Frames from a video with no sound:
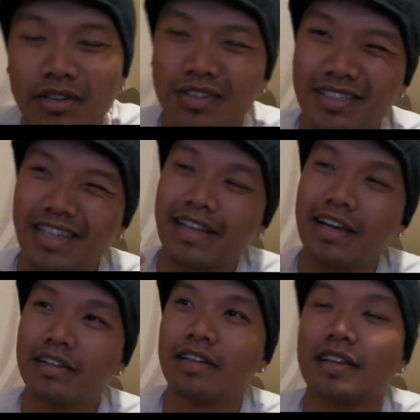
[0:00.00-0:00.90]
You know, it's like
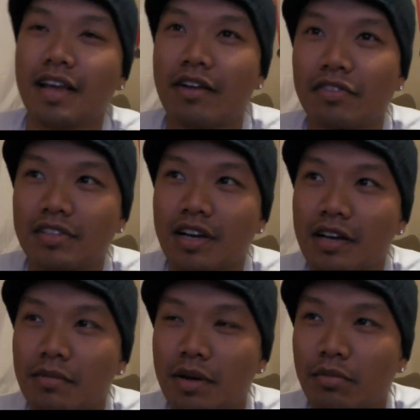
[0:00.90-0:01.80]
kind of like every
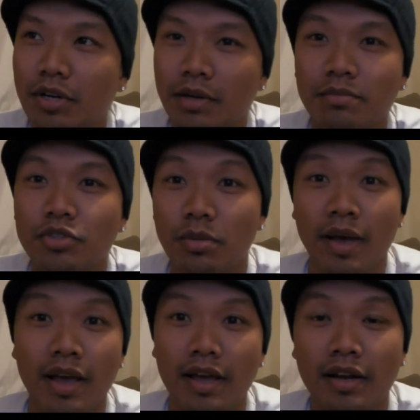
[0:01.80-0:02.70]
time I bring up
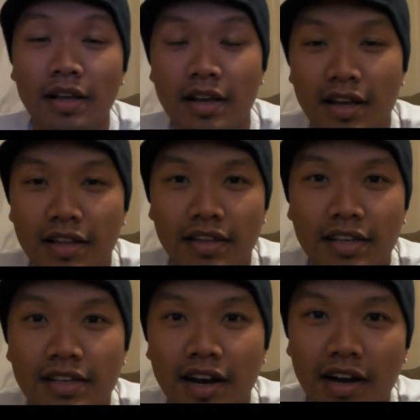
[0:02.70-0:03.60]
Japan,
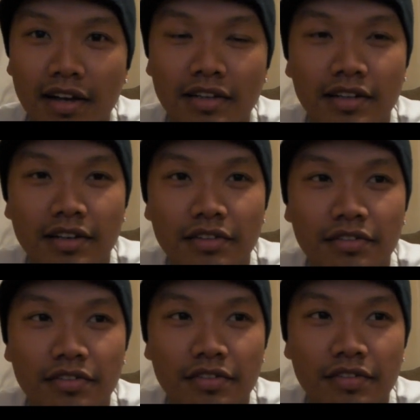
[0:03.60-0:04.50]
they kind of,